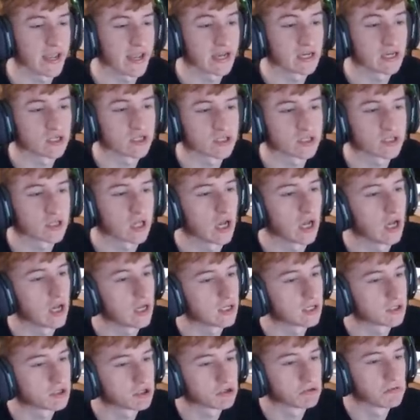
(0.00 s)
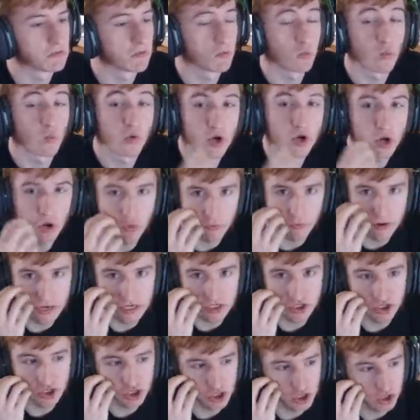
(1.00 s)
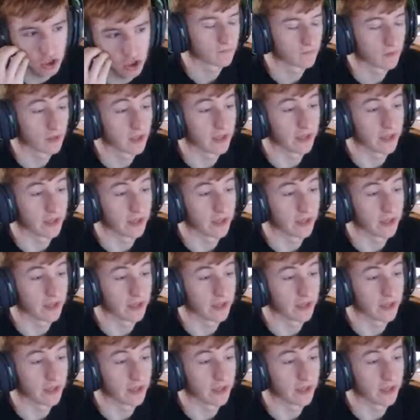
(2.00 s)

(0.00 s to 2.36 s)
endless cars, we're not really sure.